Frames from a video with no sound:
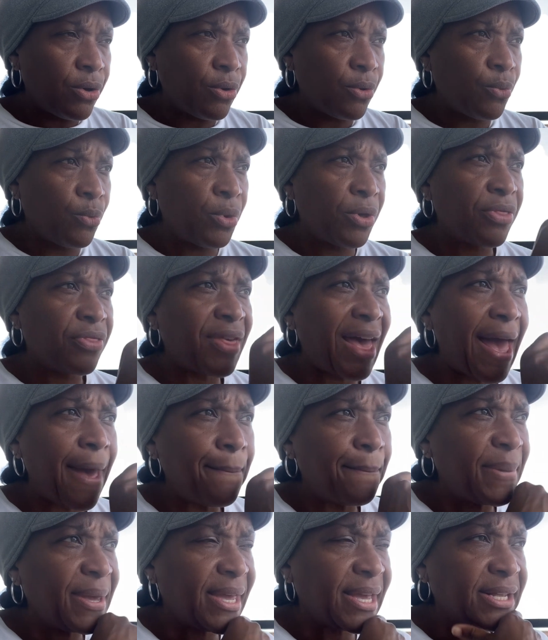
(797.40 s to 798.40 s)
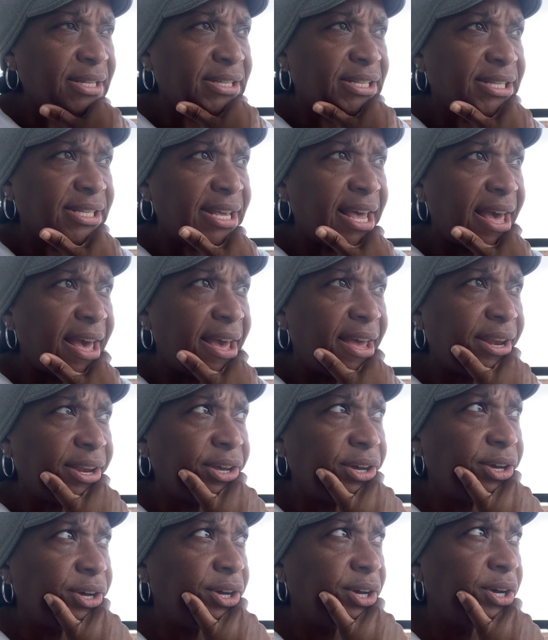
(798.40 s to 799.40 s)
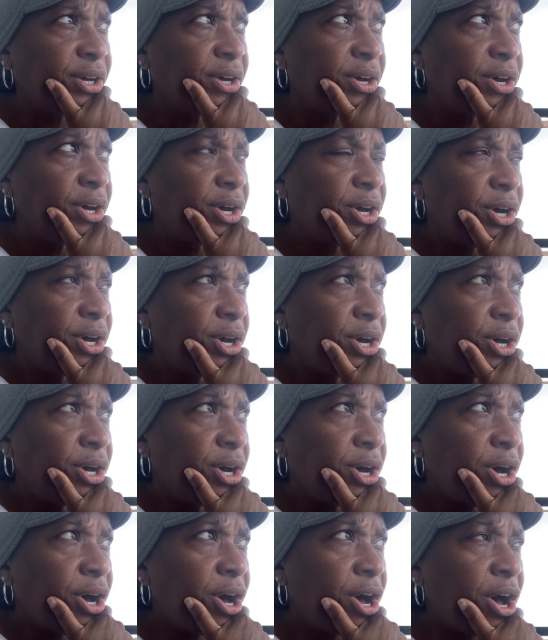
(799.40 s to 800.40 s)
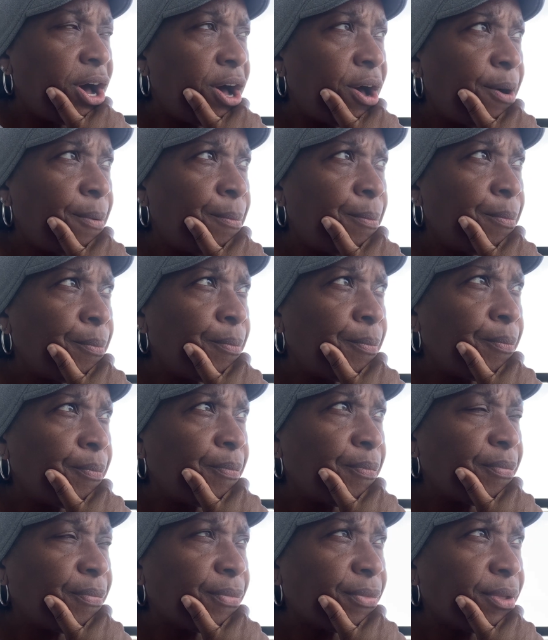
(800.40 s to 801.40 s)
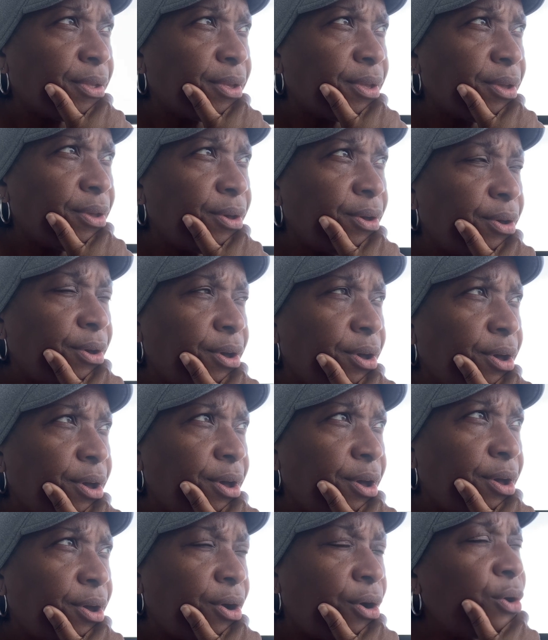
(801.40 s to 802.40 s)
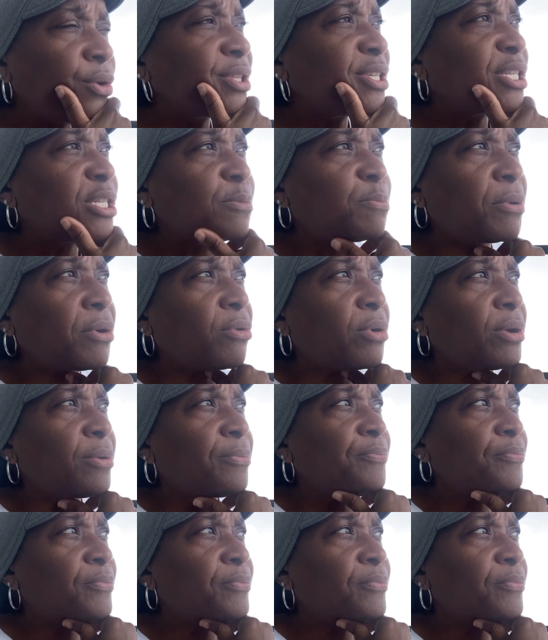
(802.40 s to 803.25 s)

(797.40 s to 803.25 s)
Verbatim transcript: with that being said, um, Holy Spirit,